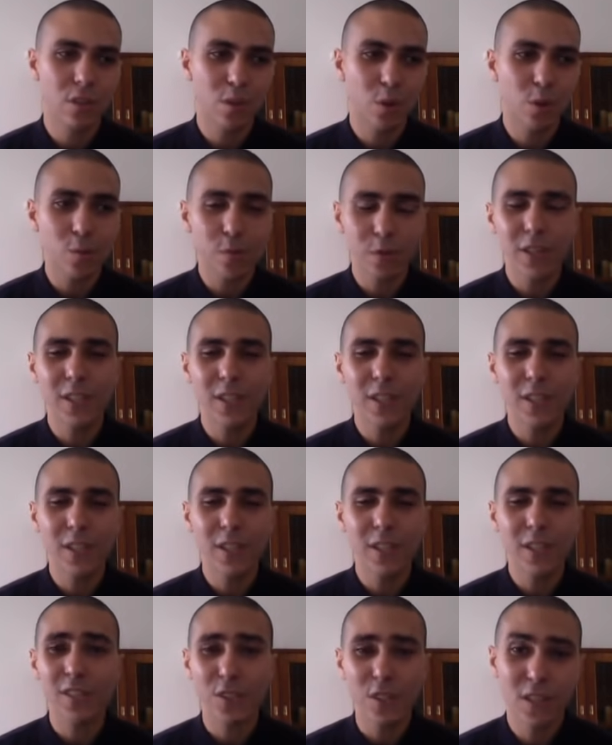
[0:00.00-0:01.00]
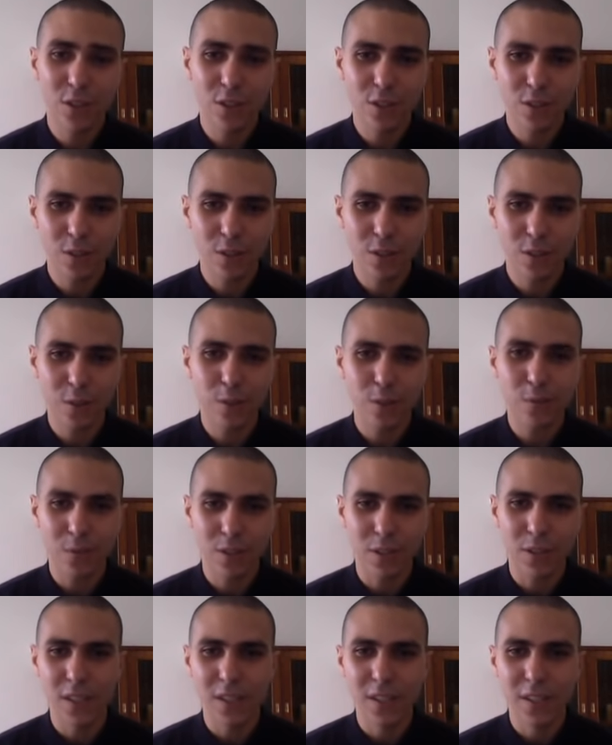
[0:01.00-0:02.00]
Hopefully they change.
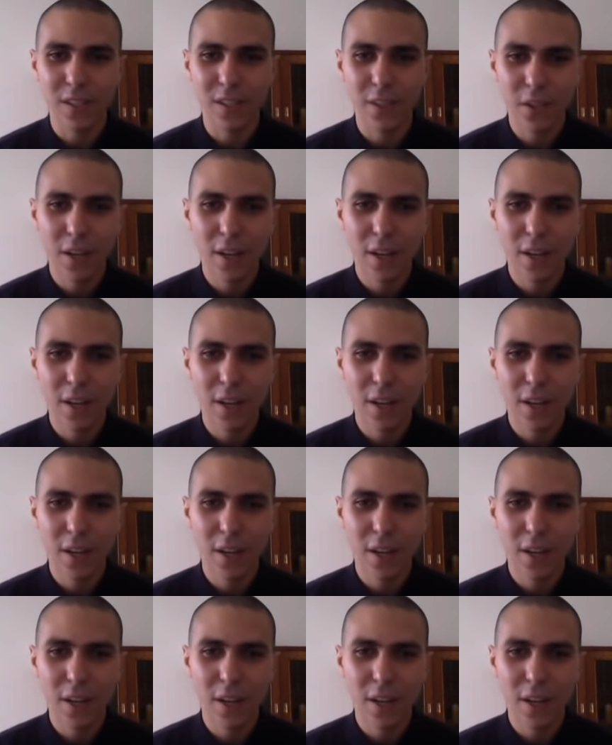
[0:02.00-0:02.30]
Hopefully.